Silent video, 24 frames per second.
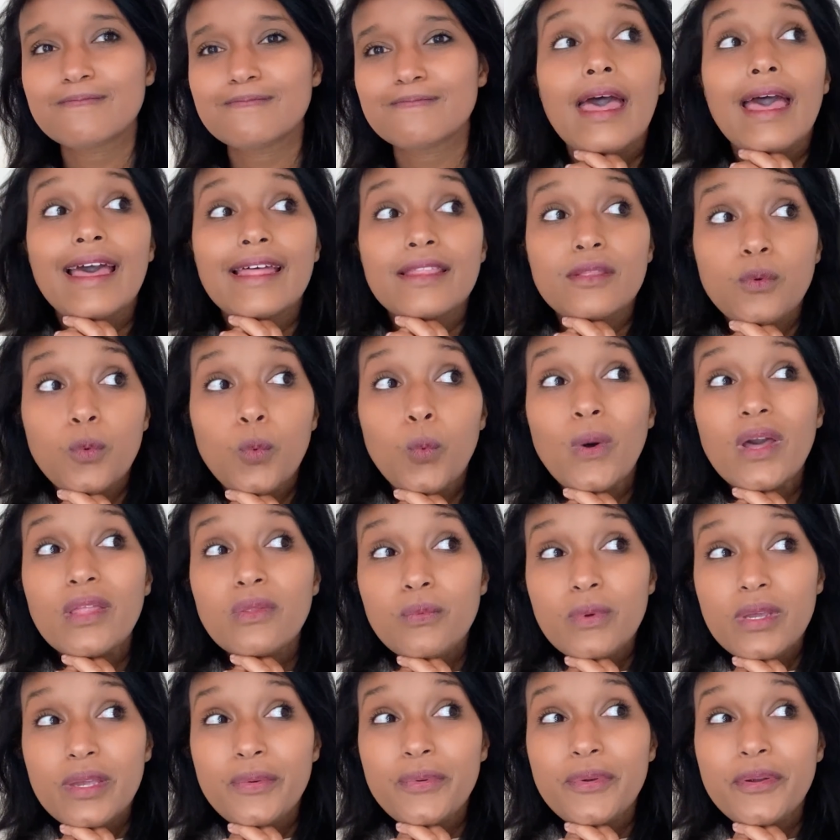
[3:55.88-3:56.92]
And when
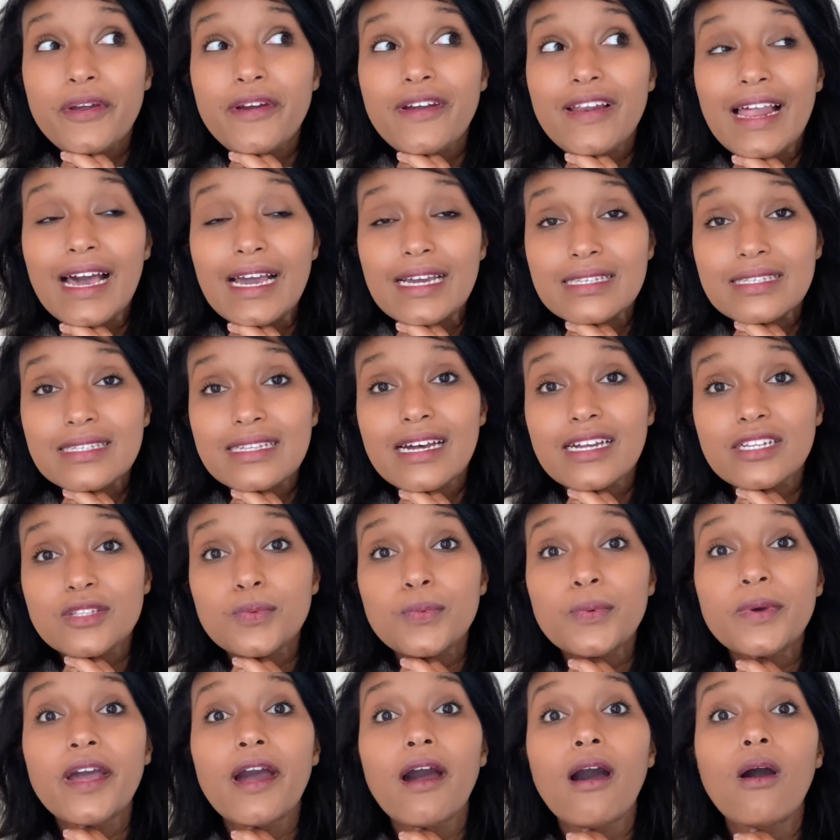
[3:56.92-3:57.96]
we realize that,
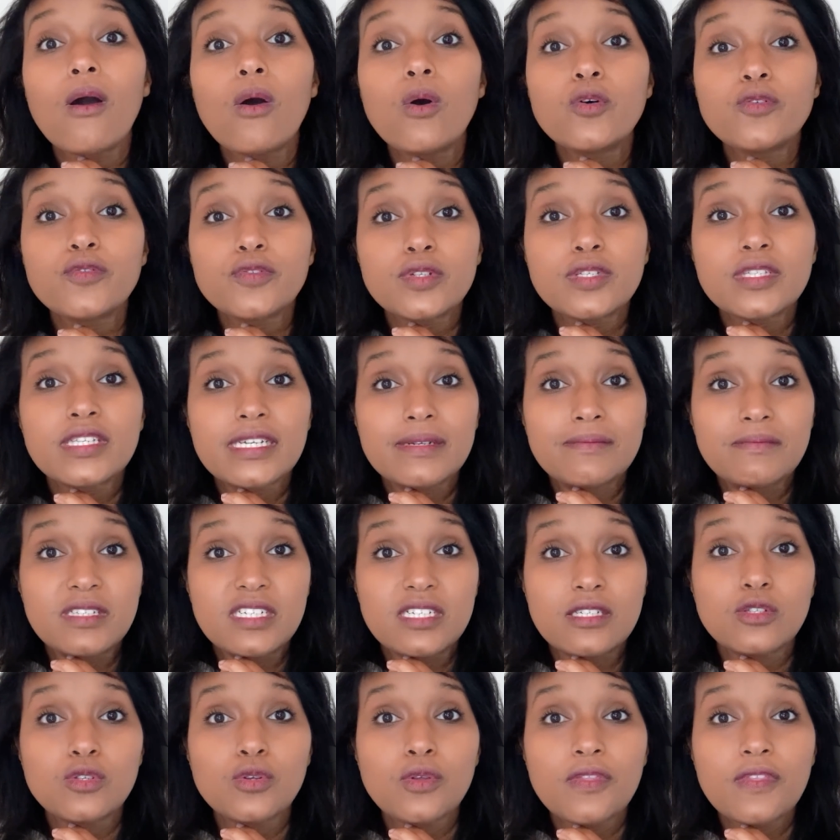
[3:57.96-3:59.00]
we are often
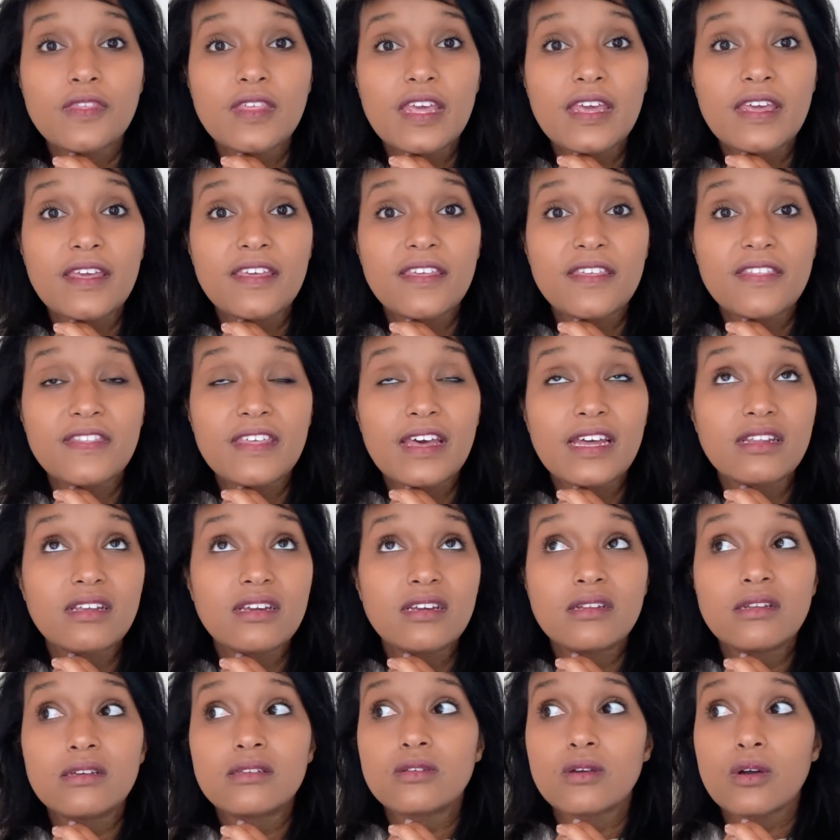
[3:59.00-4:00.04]
tempted to think that
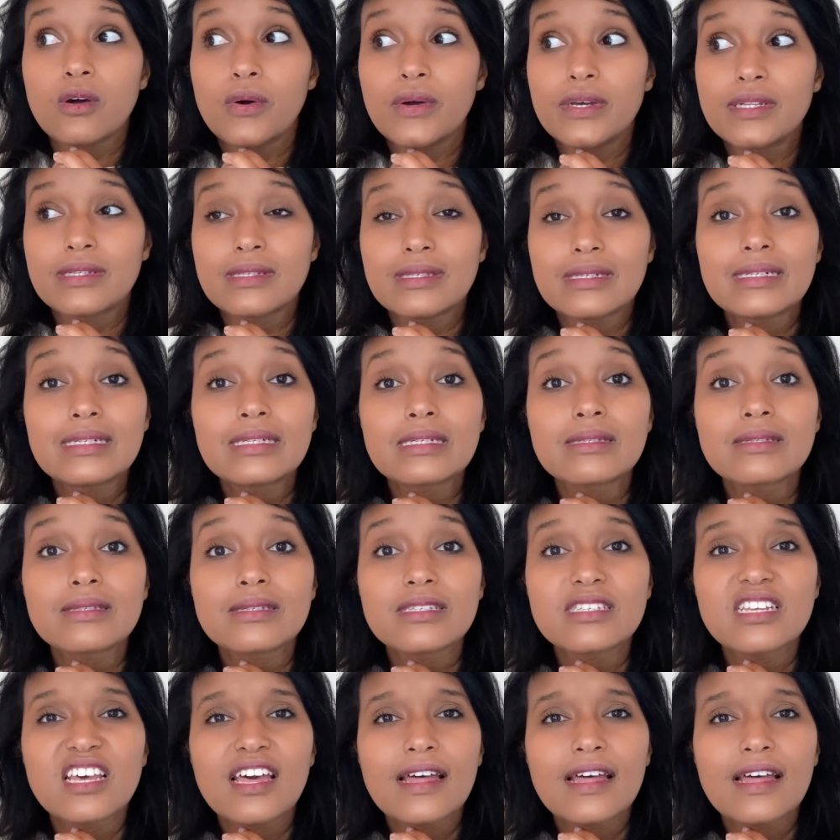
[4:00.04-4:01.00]
it is a coincidence.